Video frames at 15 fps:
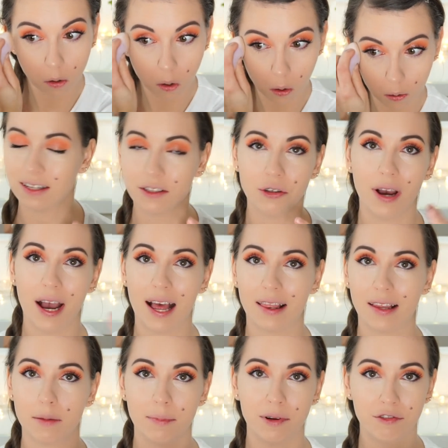And to
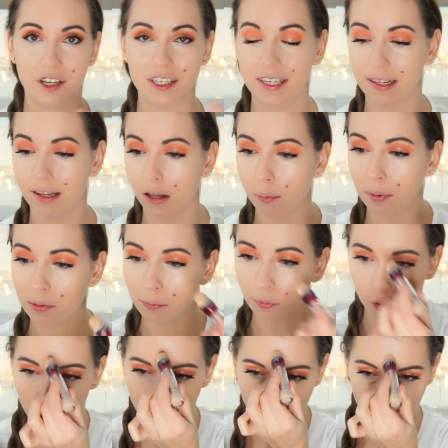highlight my face a little bit
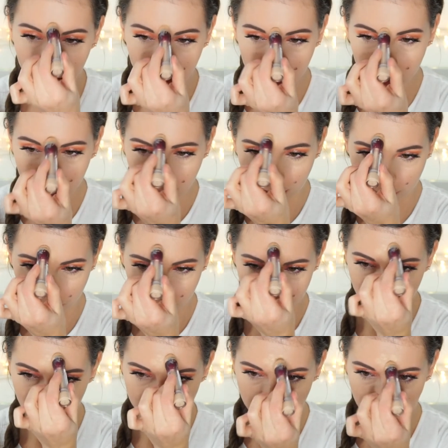more, I'm
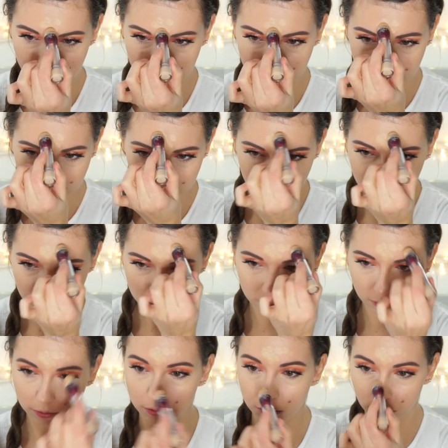also applying a little bit
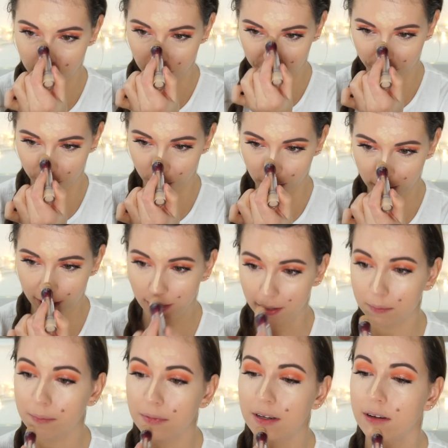onto my
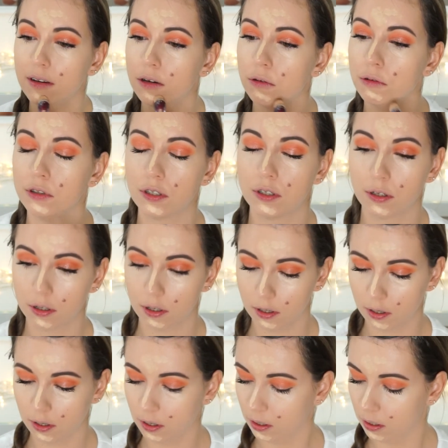forehead, my nose
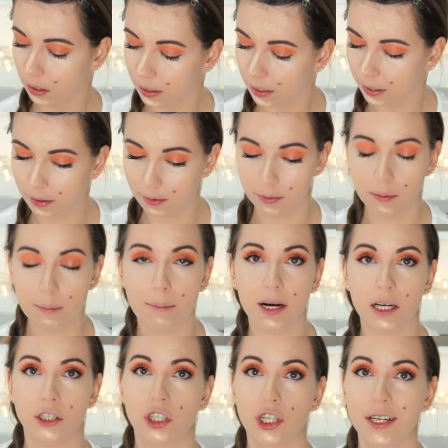and my
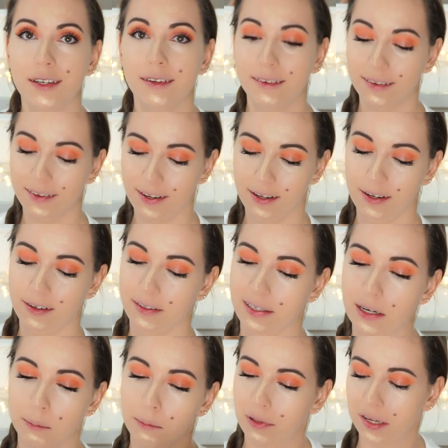chin, and then
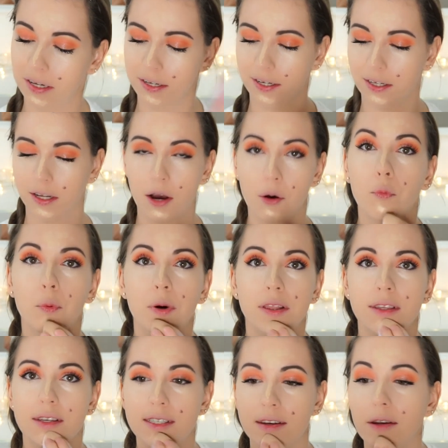I'm blending it out with
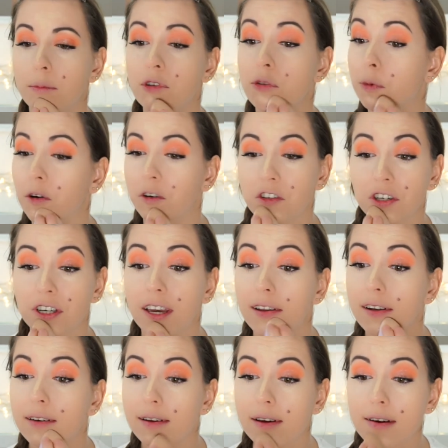the same sponge
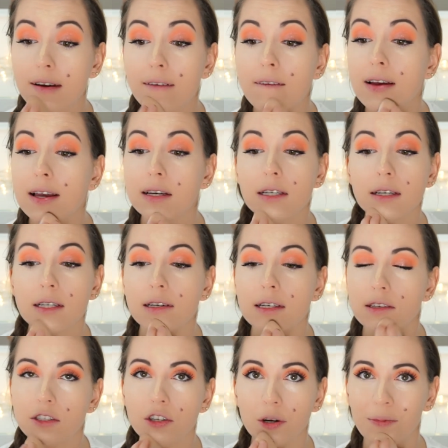again.
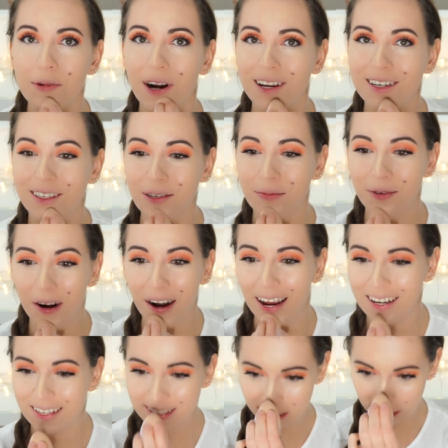Surprise,
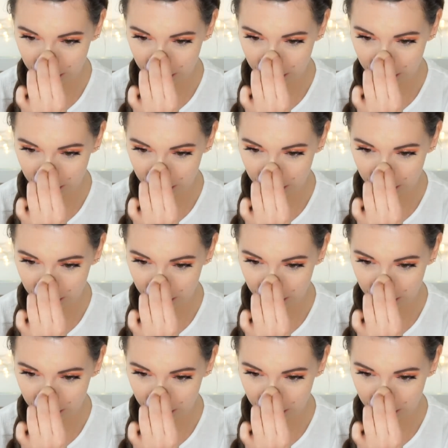surprise!